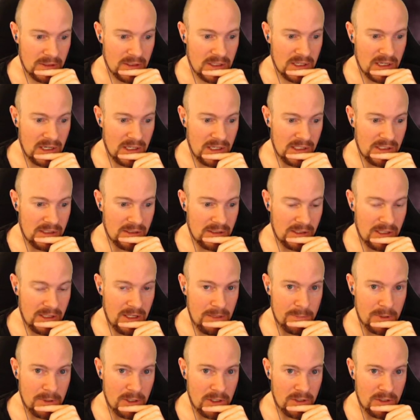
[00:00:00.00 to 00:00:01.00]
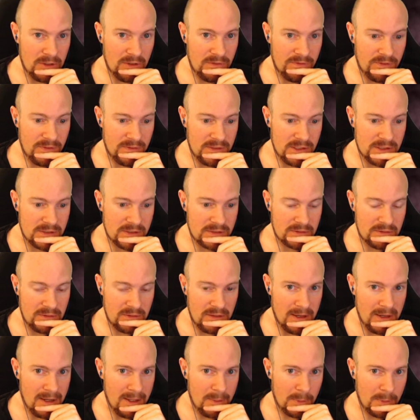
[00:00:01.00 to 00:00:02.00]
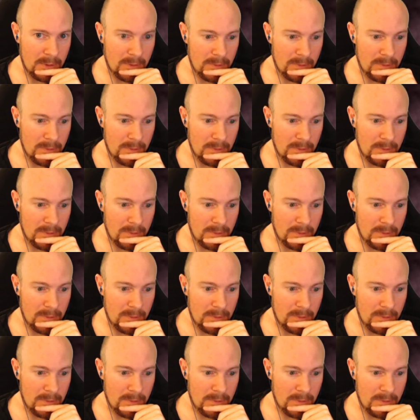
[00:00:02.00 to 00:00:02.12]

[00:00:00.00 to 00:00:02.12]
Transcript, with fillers: I need to keep 150 scrap.